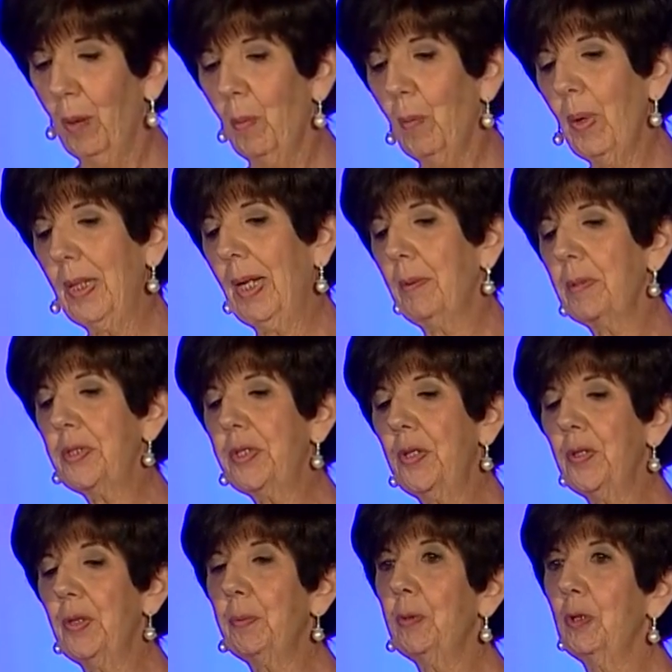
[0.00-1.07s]
When I was
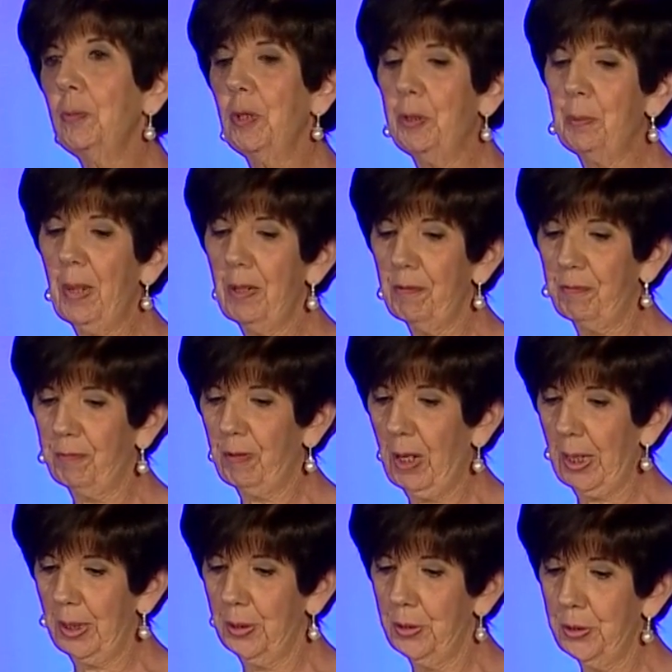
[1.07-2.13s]
in the room with my
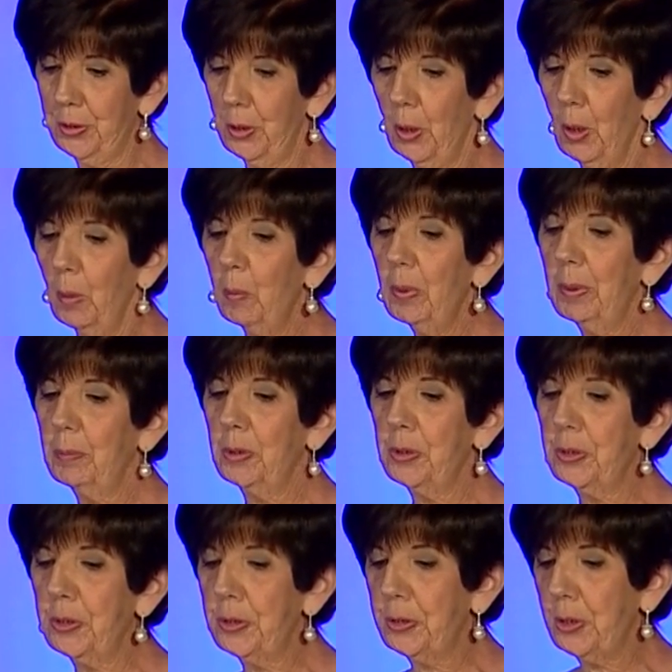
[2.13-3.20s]
friends, we were
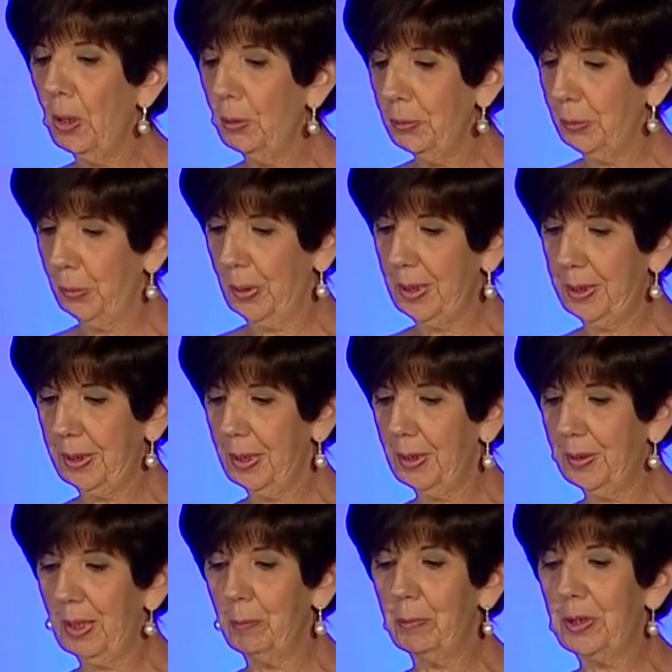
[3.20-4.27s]
so noisy
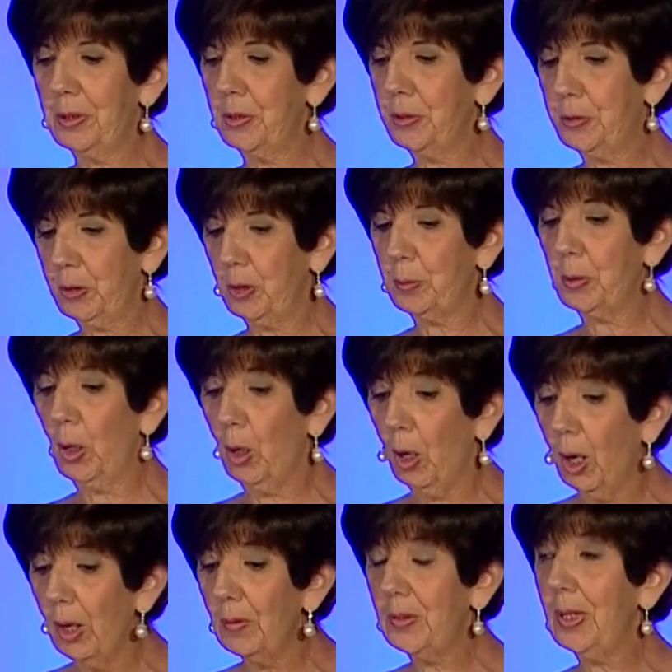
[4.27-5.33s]
that we disturbed
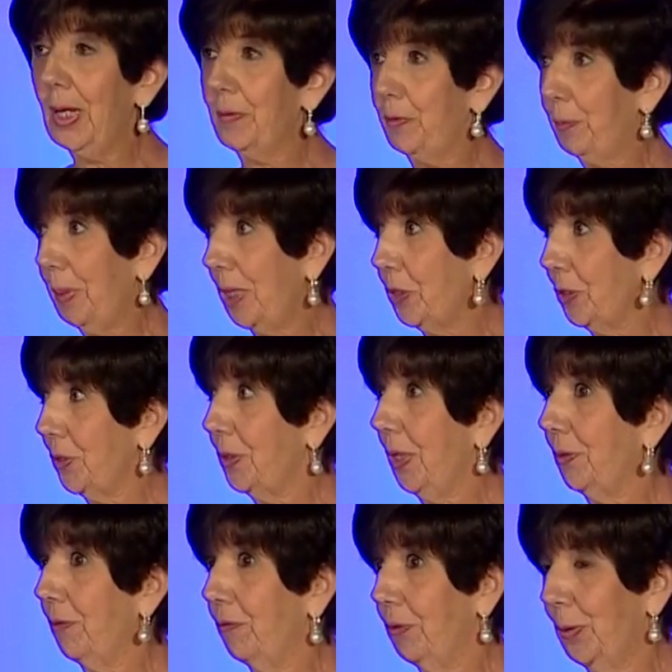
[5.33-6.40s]
all the other patients
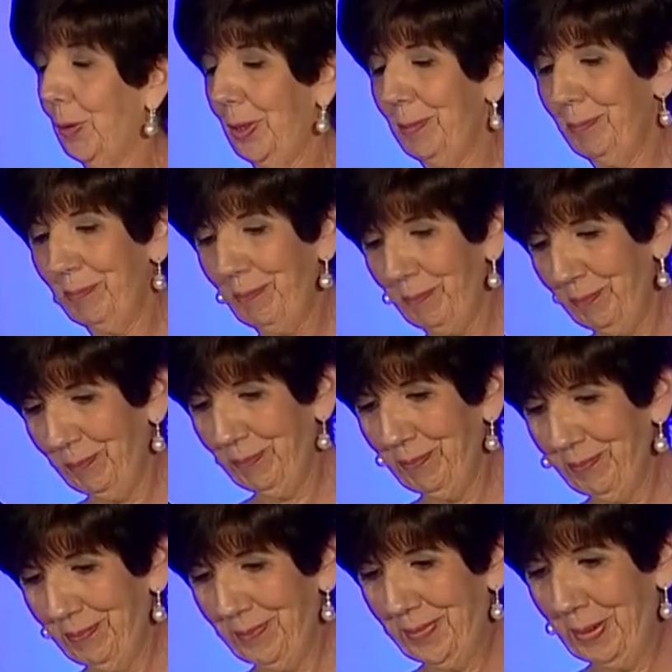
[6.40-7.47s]
on the floor.
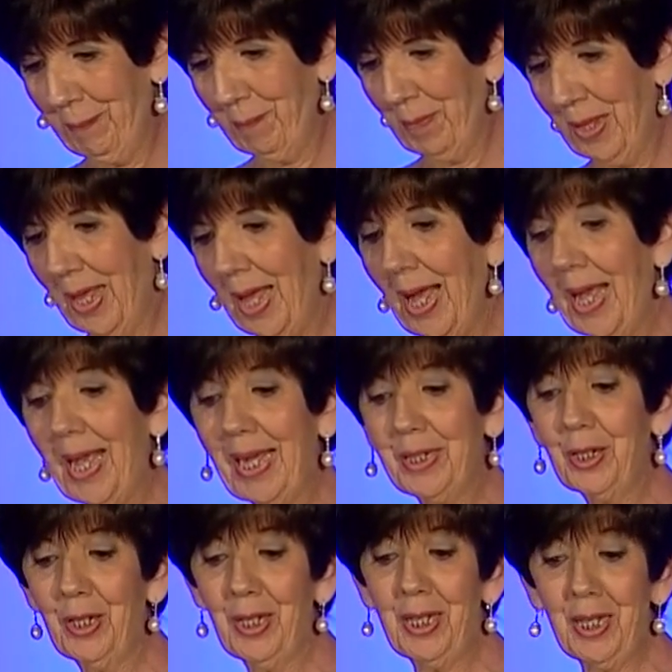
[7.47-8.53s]

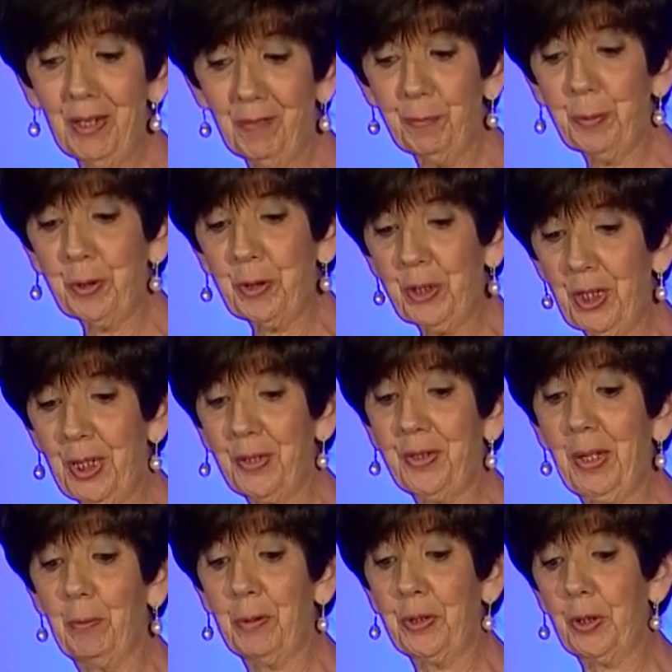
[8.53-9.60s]
And if perchance
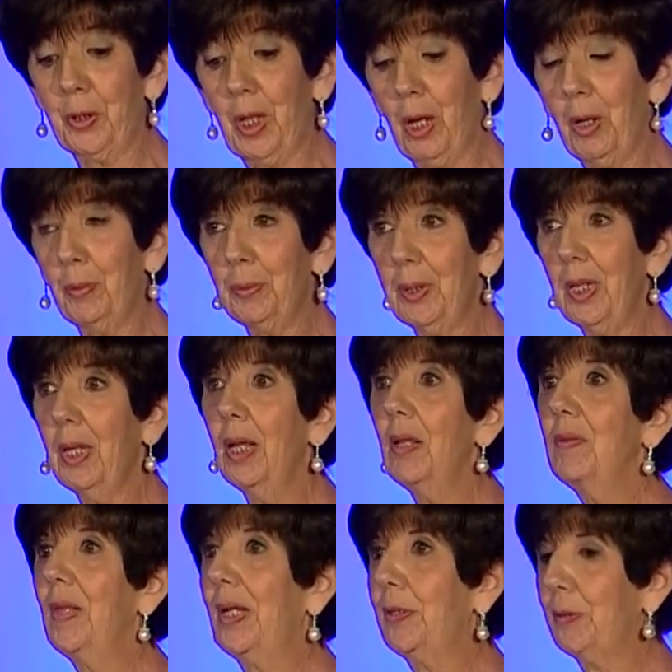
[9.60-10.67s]
I was alone,
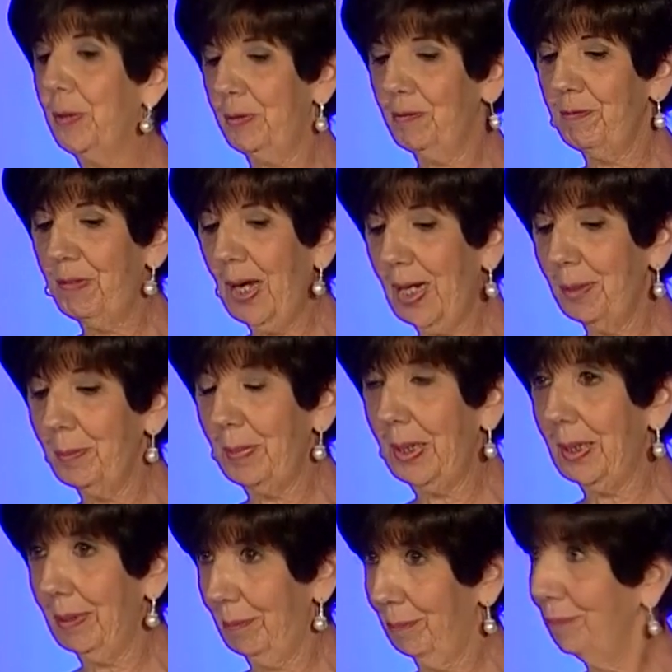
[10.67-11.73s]
they couldn't find
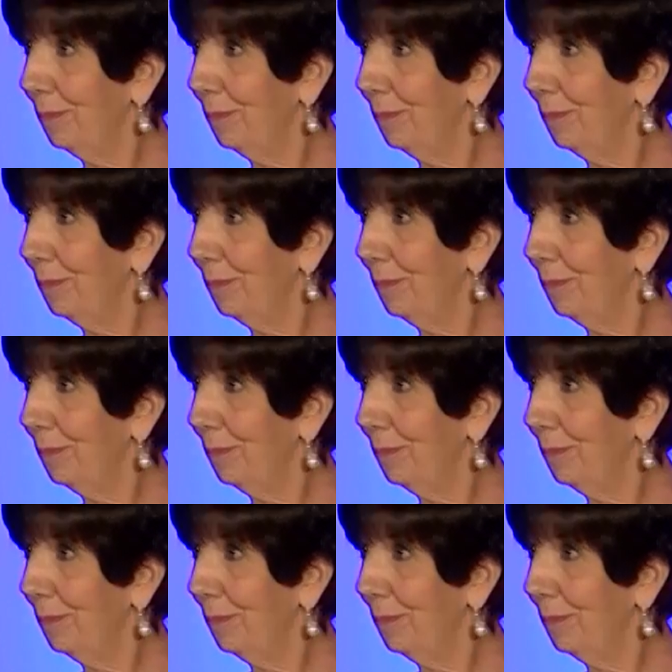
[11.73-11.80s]
me.